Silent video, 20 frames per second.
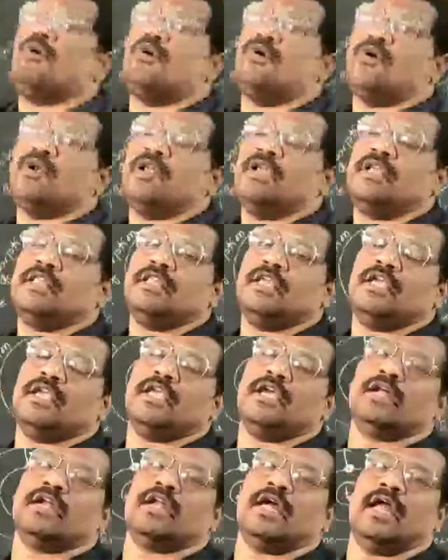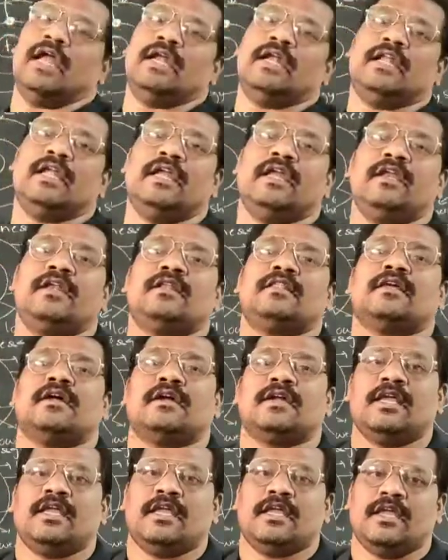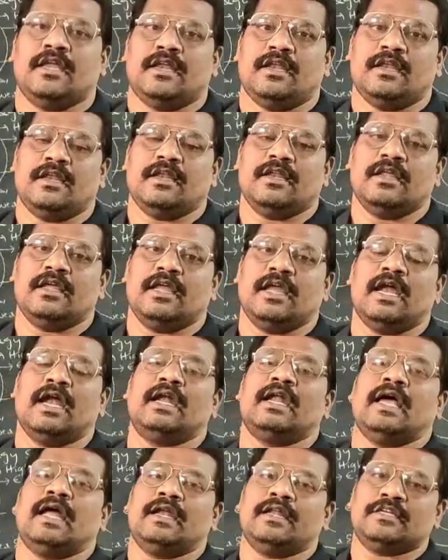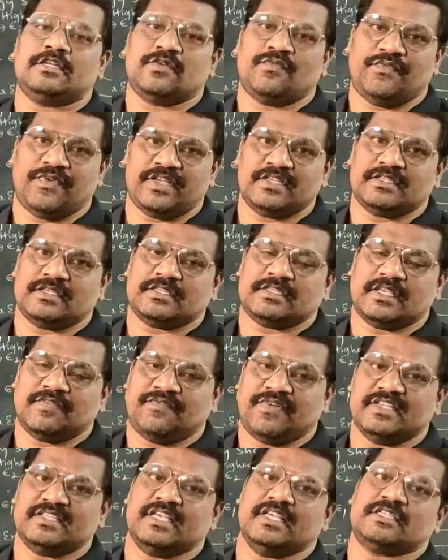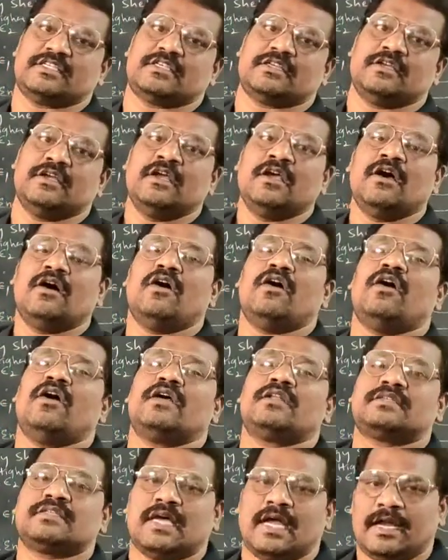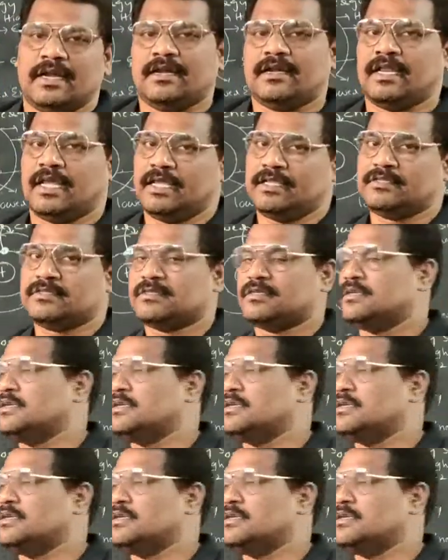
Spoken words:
Bohr in the year 1913, a Danish physicist or scientist,